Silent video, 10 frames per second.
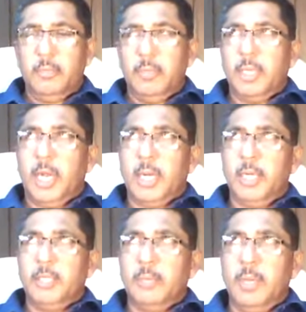But
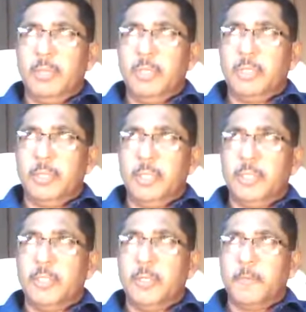adult baptism
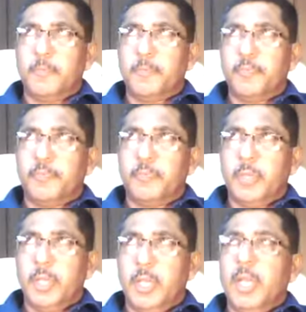is
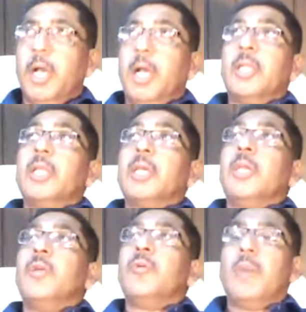another
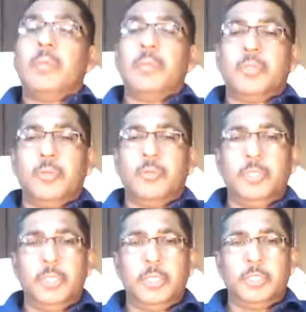kind of baptism
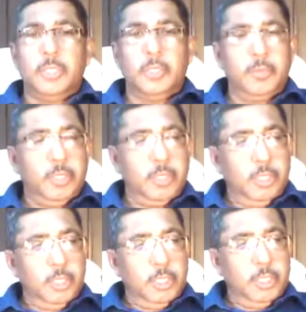which is
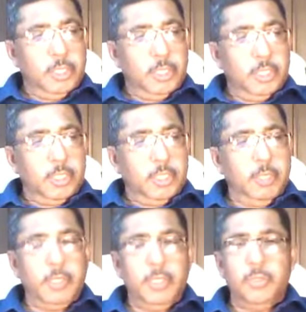
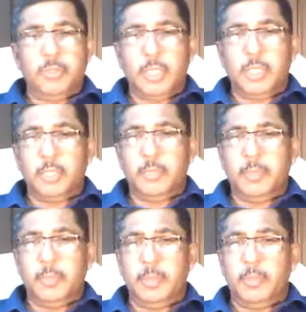given to certain
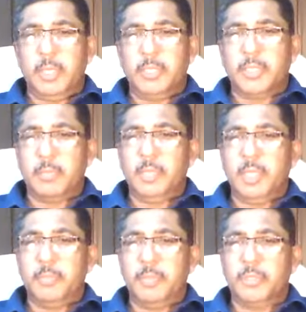people by some
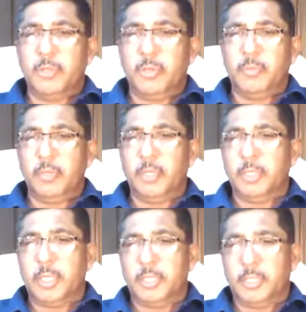
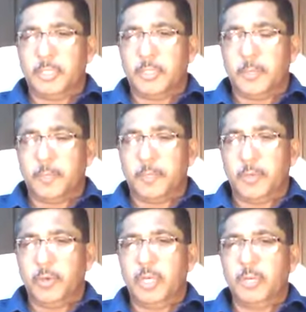episcopalian churches
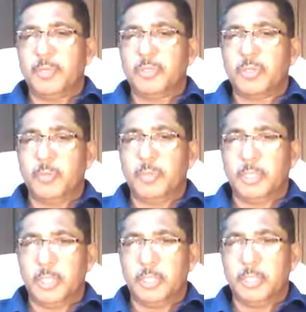or episcopal
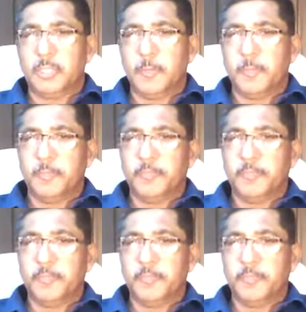churches